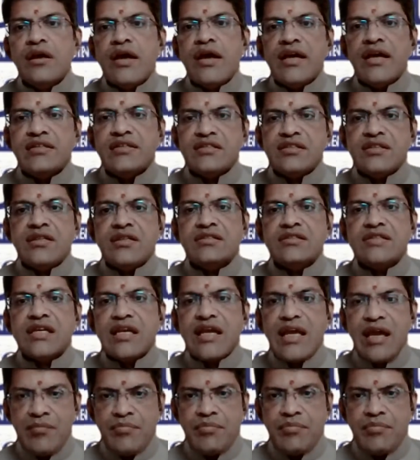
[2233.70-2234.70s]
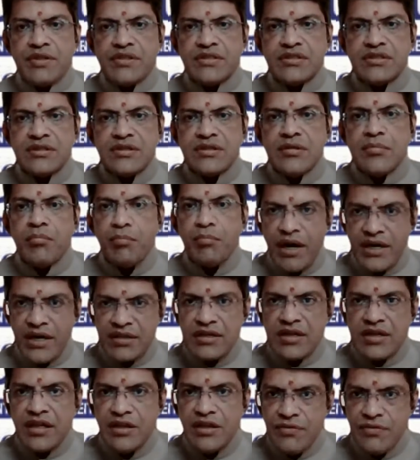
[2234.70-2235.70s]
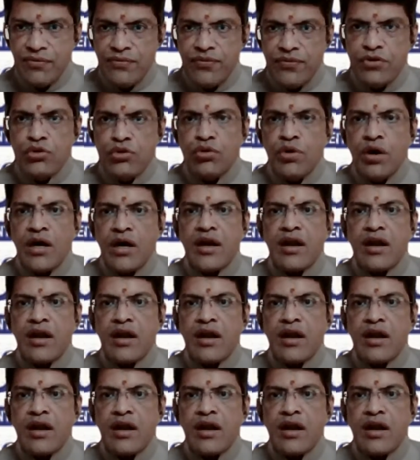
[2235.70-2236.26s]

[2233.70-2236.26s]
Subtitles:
SRC campus. But if you